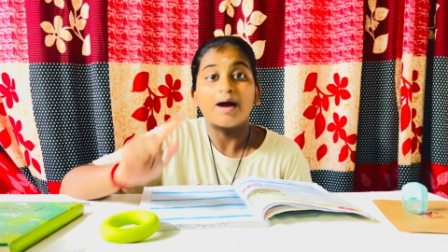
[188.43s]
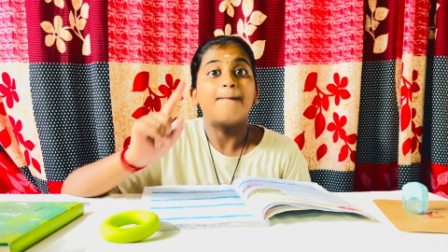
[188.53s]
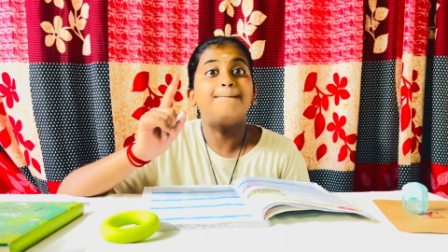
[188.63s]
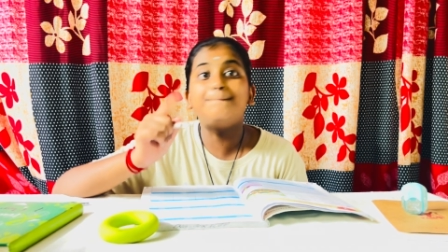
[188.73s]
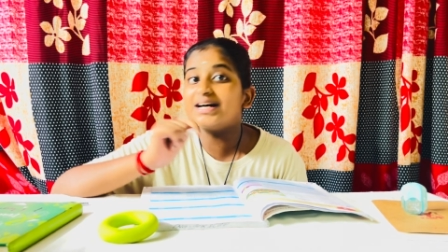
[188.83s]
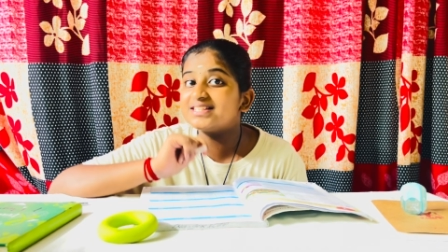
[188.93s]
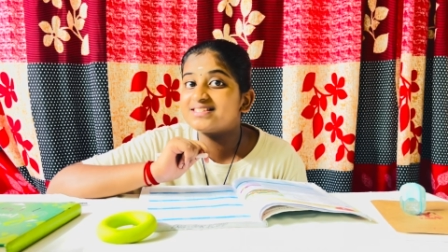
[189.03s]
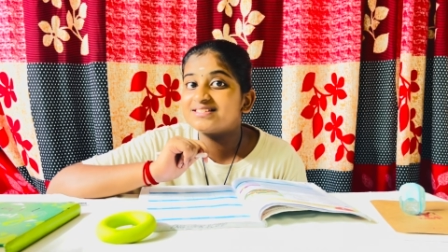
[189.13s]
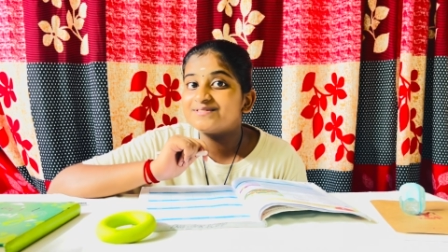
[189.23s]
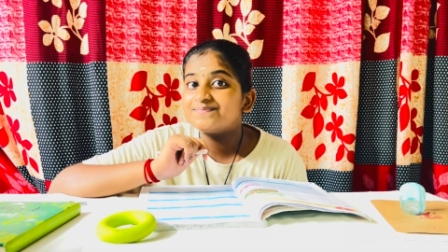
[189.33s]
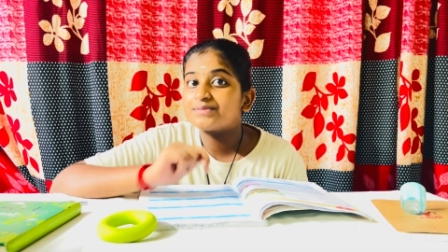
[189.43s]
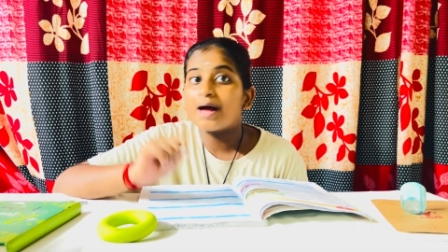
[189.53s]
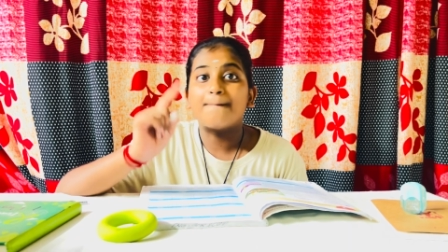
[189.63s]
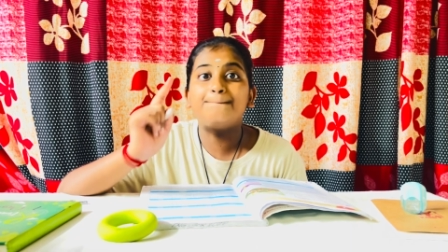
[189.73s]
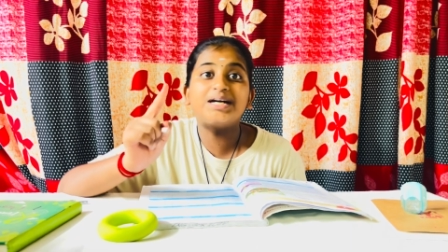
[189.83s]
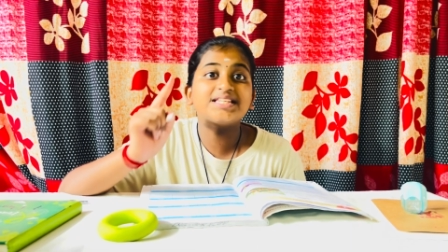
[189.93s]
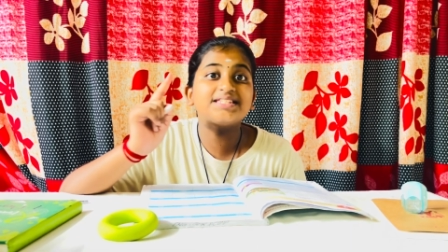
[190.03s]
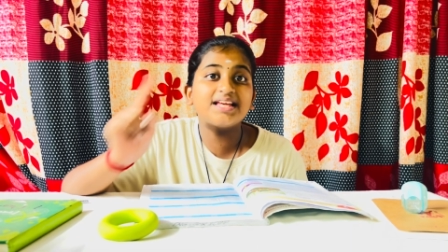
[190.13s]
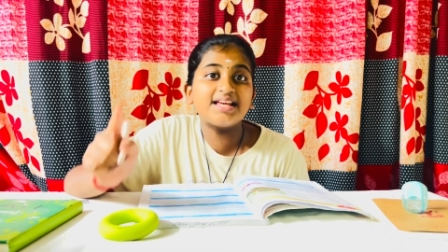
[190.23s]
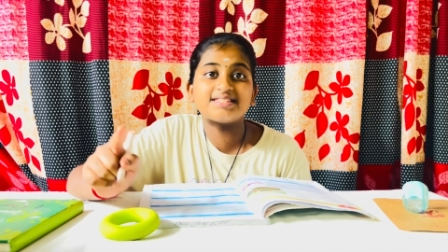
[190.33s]
Bus, bus
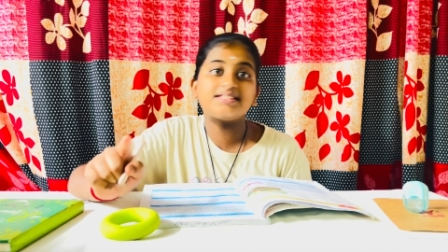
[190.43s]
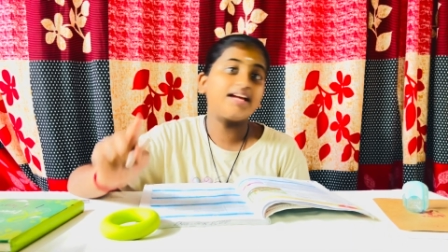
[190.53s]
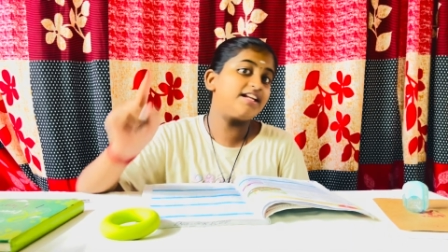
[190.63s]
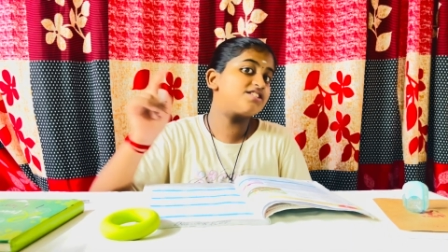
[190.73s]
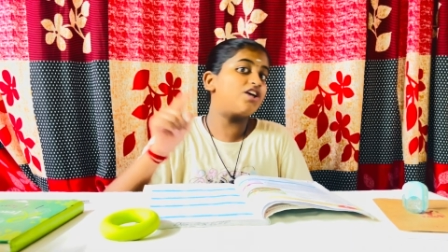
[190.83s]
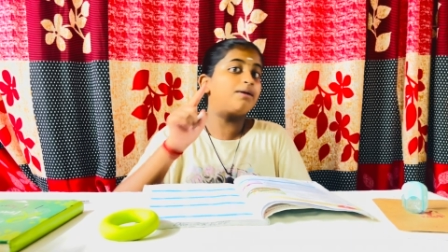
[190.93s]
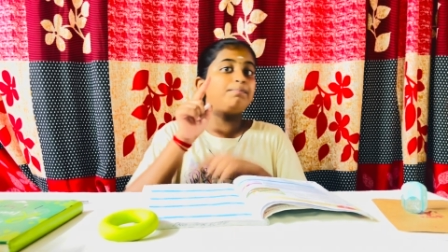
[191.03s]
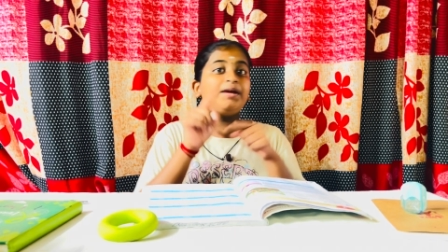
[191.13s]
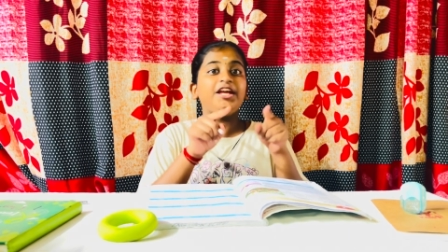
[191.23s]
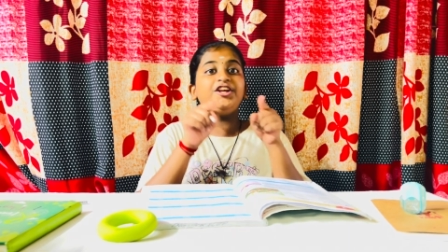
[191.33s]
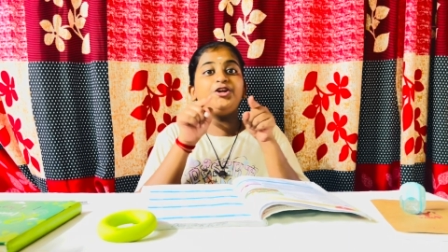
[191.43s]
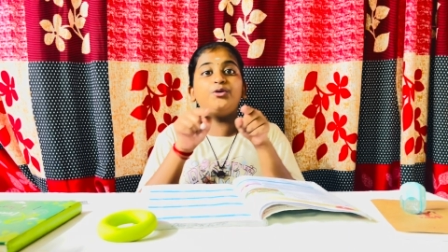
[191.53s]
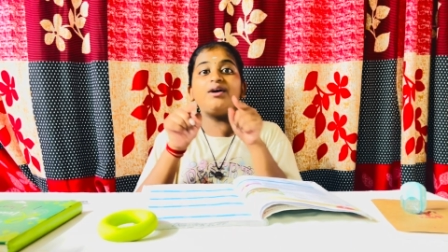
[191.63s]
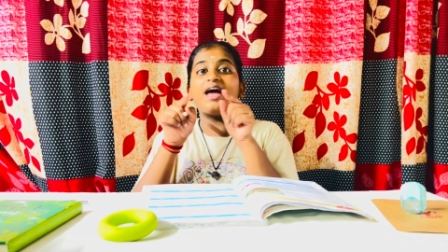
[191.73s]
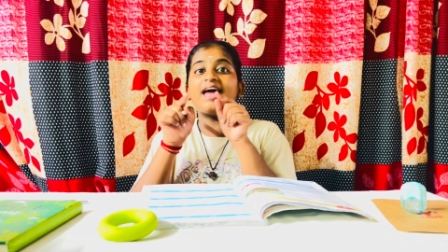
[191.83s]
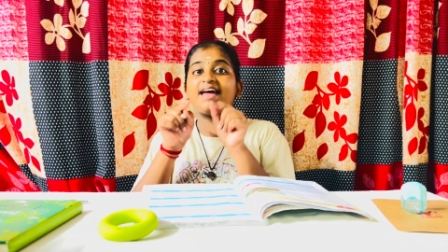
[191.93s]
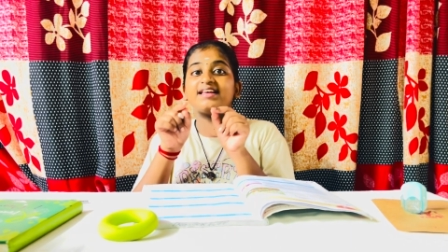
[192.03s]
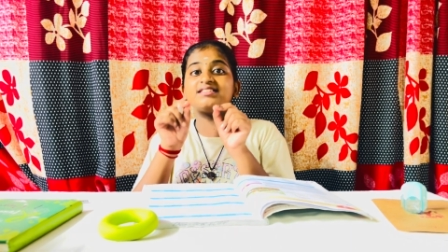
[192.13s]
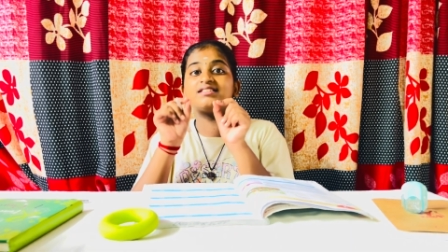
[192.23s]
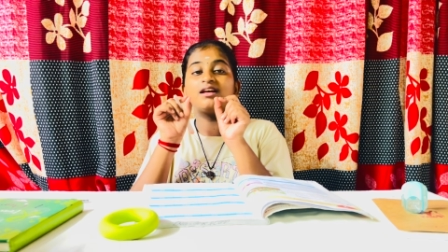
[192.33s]
S. It is not
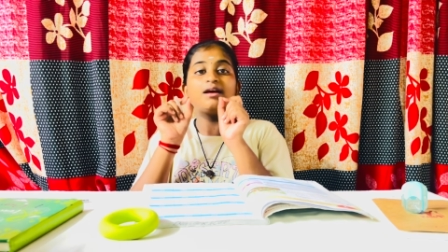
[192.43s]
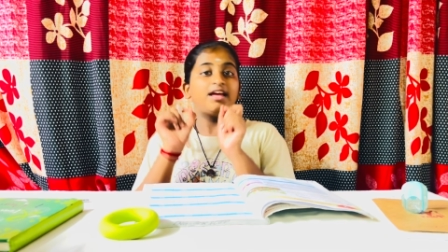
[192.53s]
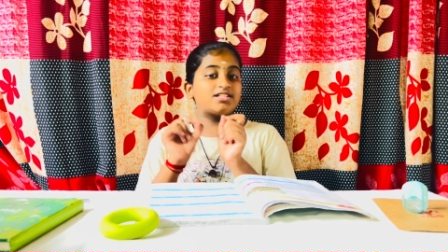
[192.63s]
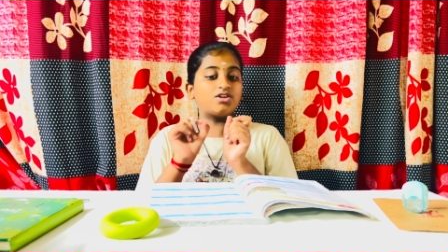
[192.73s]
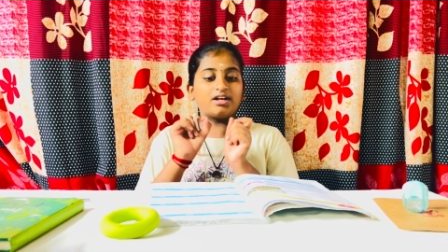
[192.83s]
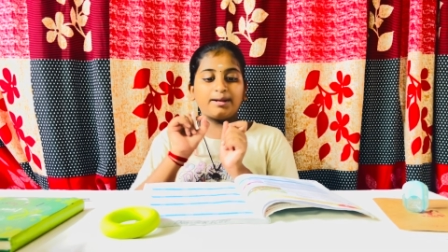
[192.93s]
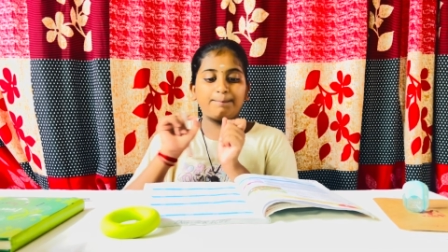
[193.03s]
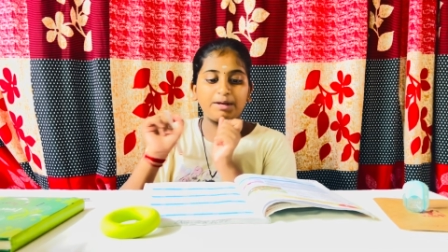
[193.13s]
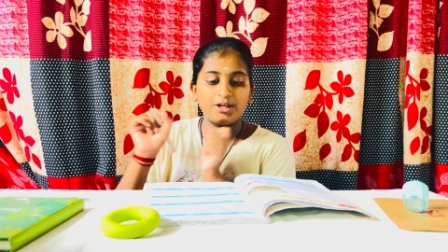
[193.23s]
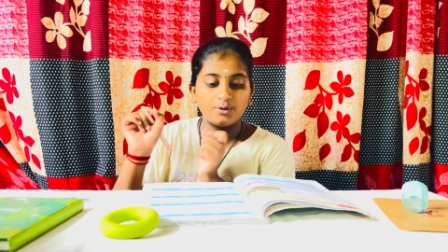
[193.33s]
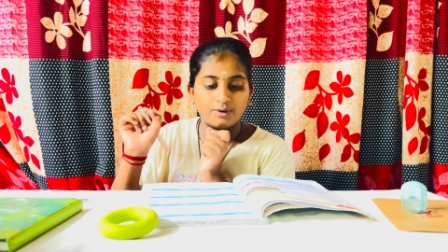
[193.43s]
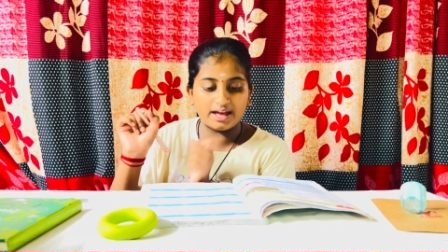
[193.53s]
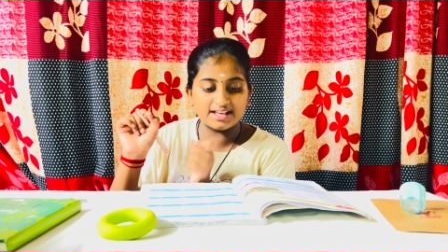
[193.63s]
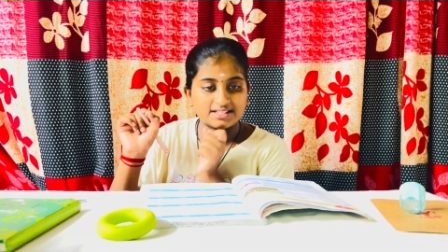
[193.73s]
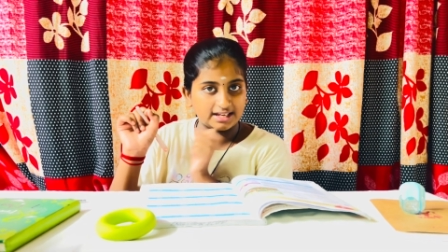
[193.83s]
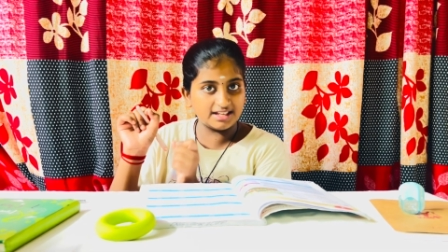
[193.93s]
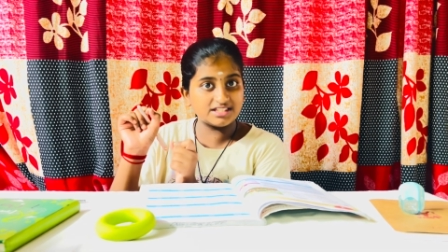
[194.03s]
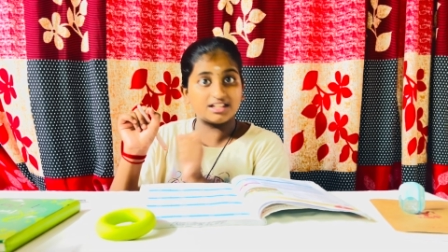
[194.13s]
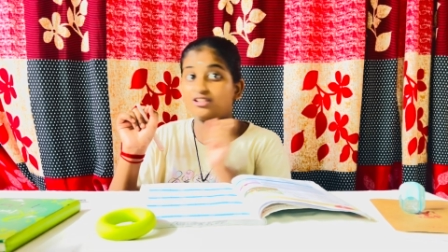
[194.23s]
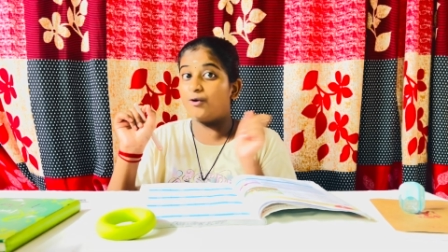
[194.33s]
B-U-S. It's not like
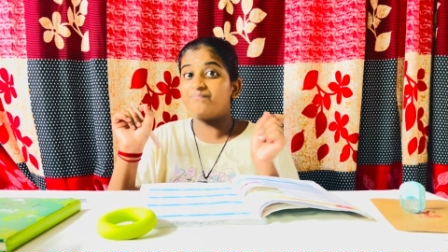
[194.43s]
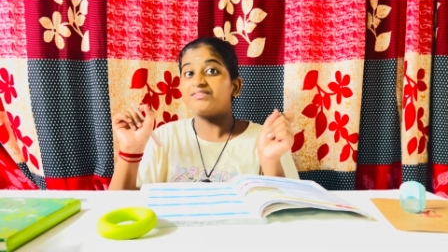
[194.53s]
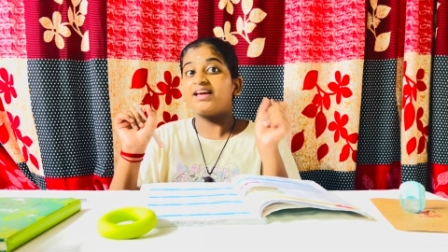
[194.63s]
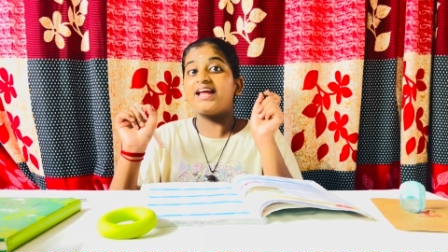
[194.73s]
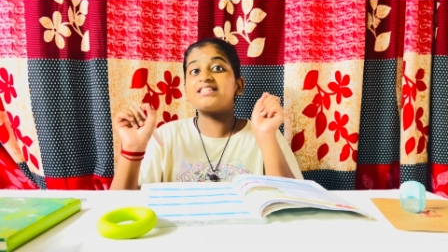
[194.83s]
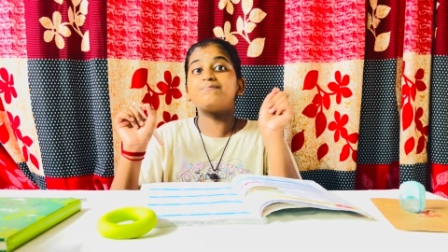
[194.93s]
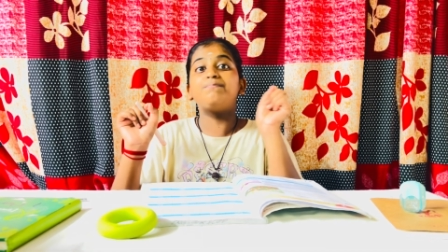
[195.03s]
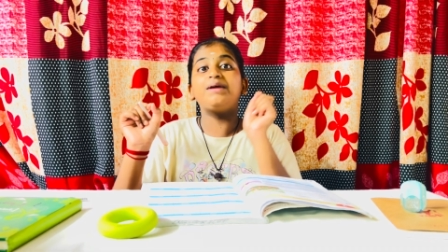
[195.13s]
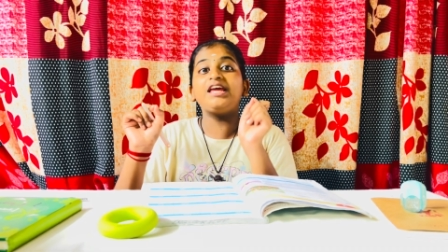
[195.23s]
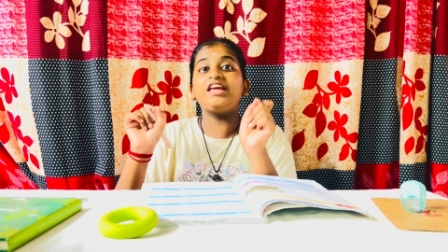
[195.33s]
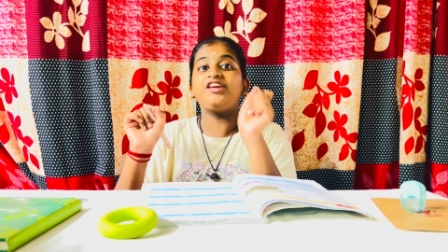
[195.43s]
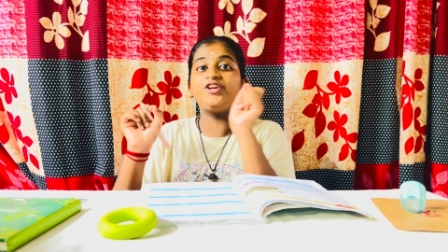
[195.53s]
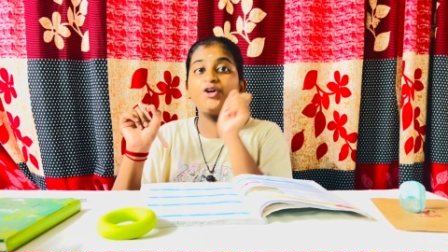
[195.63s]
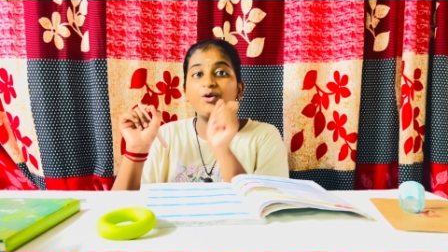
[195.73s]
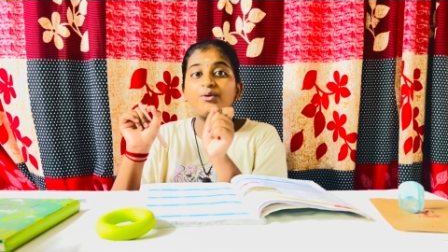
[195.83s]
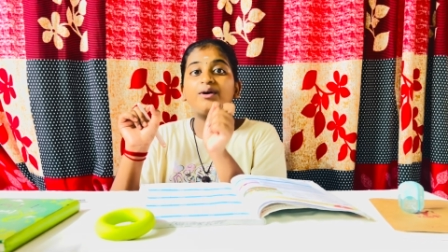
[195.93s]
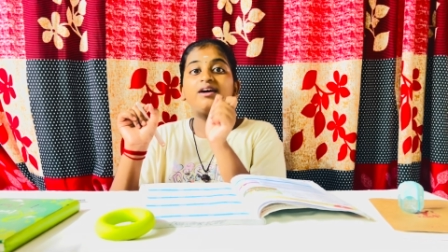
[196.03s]
B-U-S-S. No, it's B-U-S-E-S.